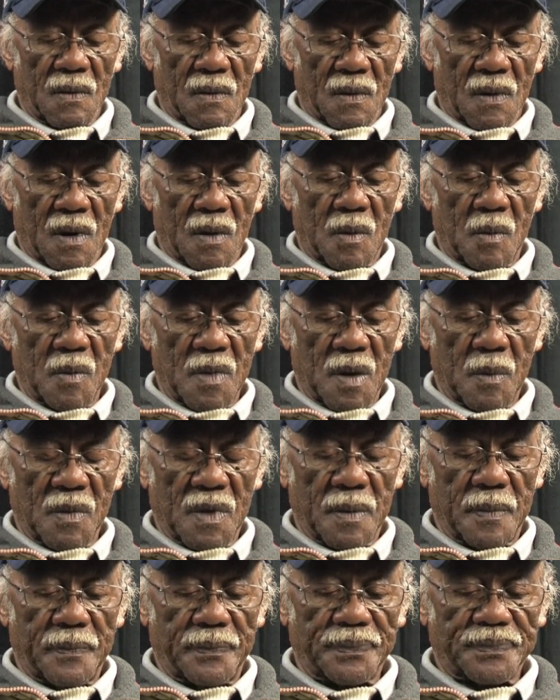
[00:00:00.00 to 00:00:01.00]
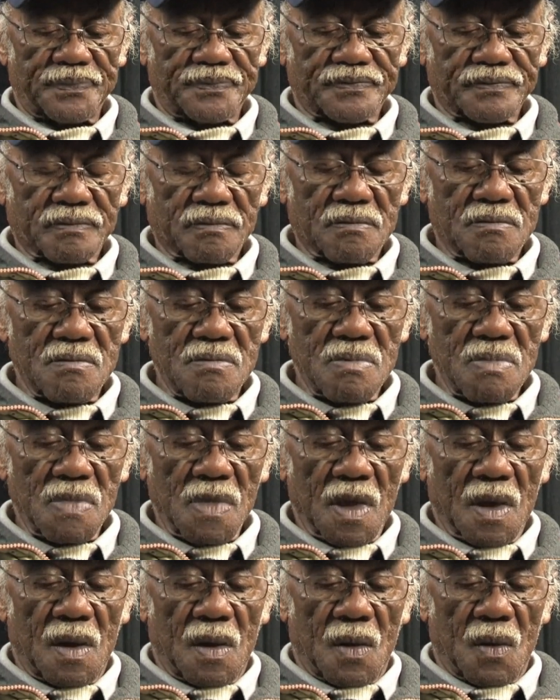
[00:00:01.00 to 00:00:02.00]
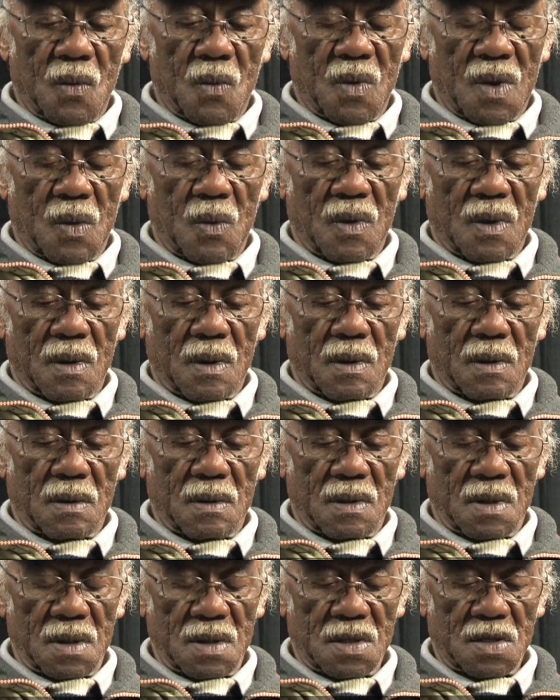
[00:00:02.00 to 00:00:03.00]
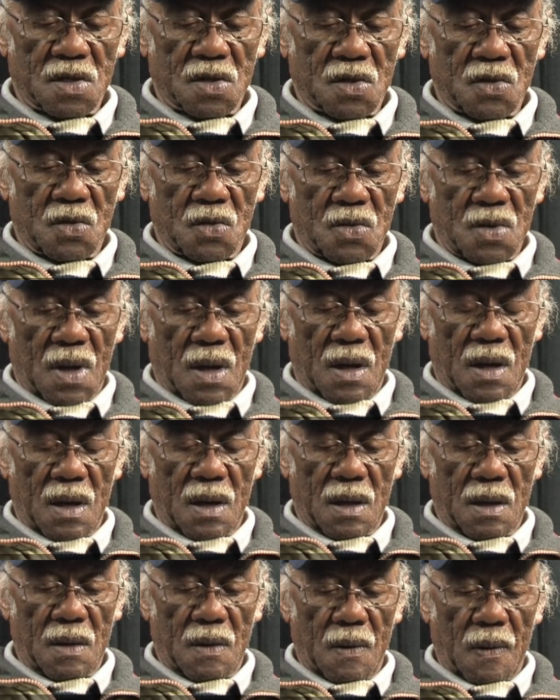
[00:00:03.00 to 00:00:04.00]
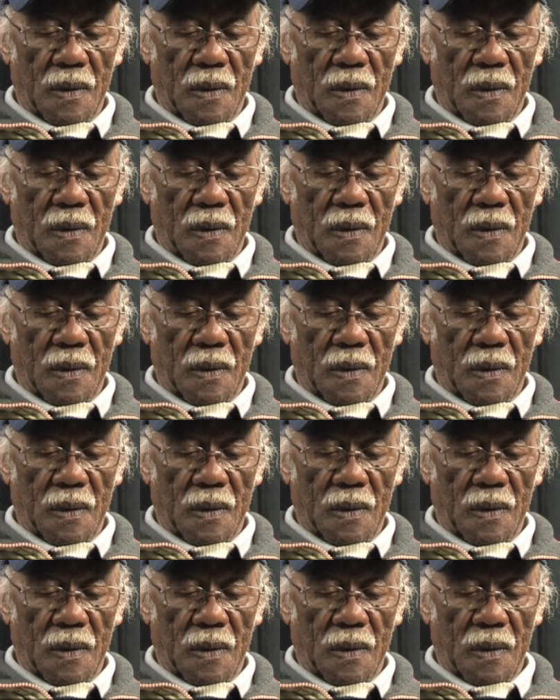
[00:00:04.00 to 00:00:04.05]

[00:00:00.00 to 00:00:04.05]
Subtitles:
I remember we were in the schoolyard,